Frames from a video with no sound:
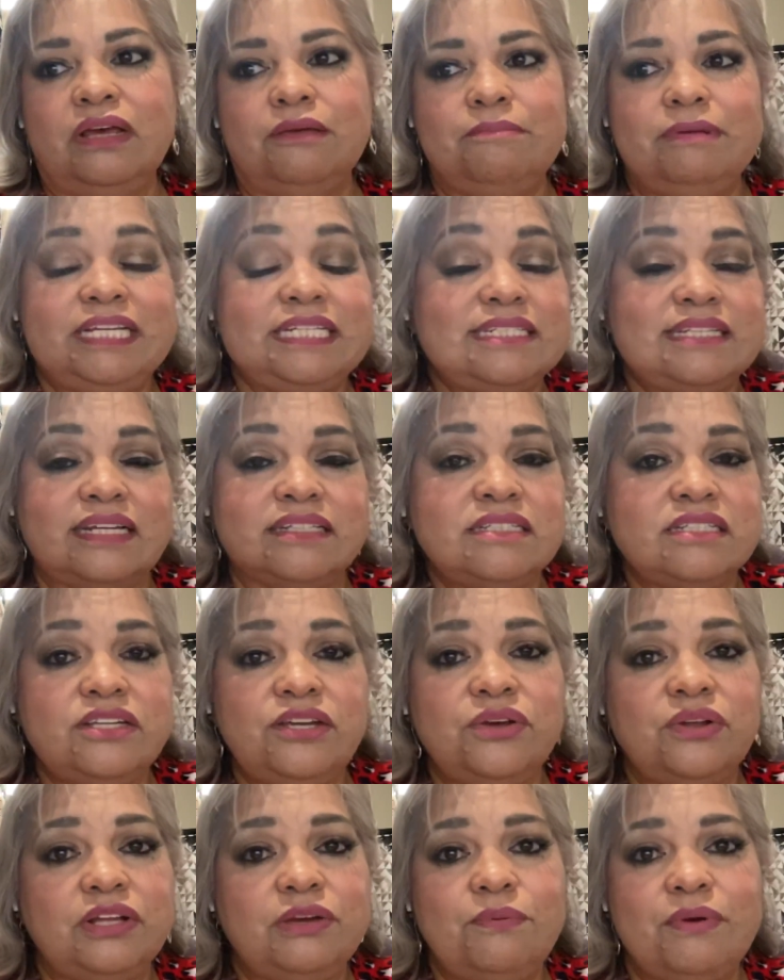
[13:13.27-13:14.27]
because that's
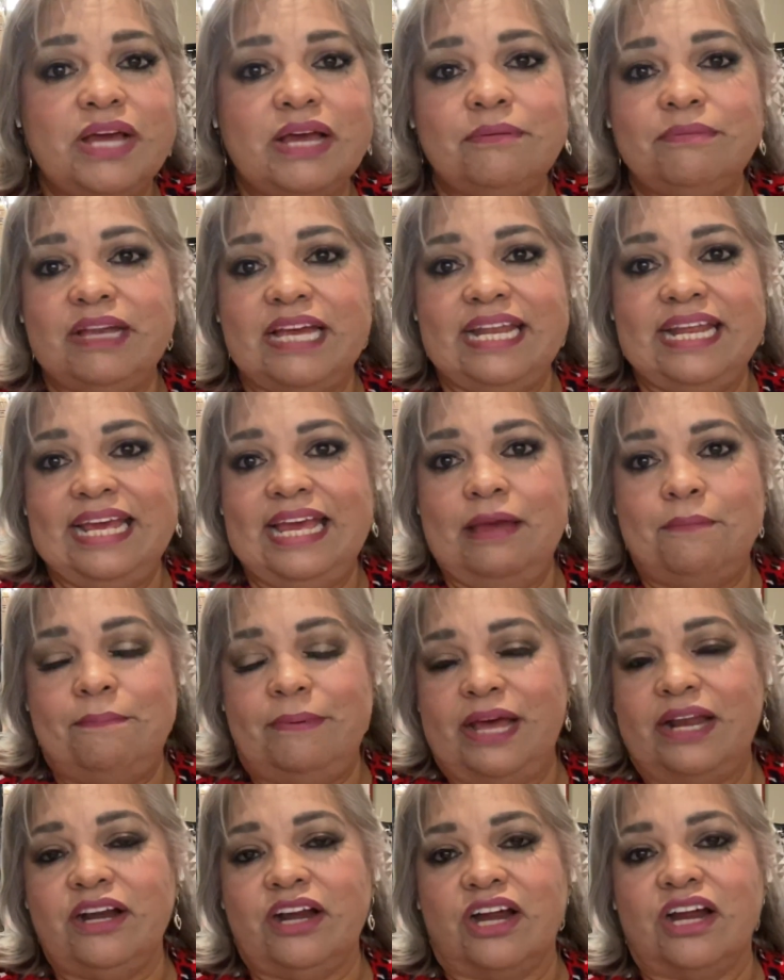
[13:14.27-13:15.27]
the only way I'm going to get
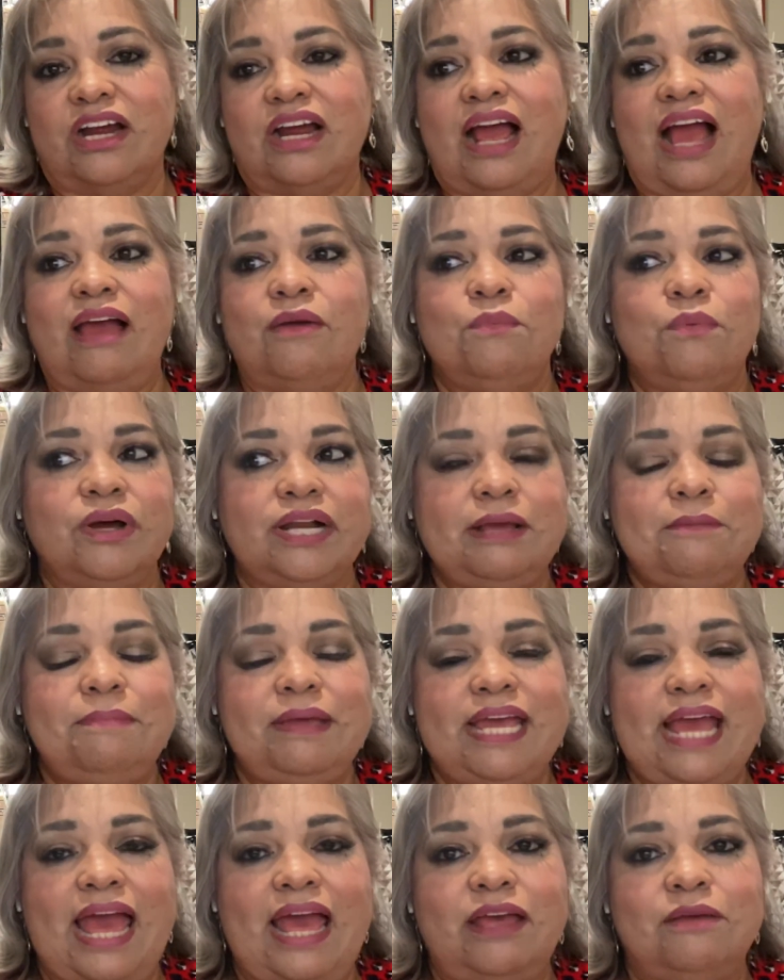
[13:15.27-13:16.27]
better. I want to
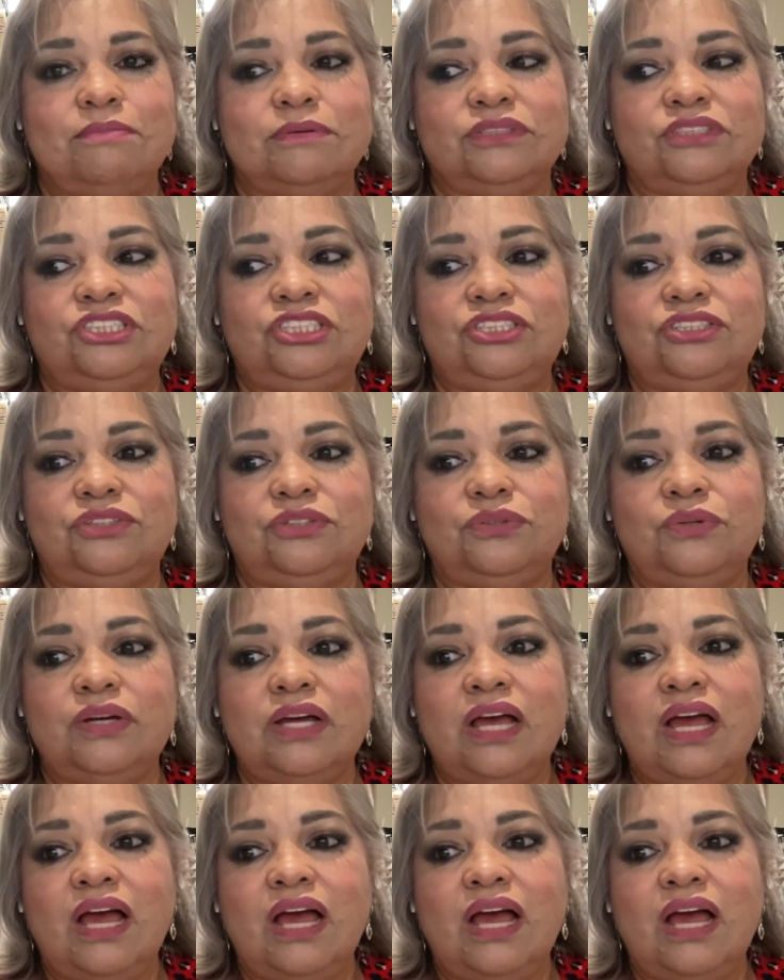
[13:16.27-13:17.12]
be able to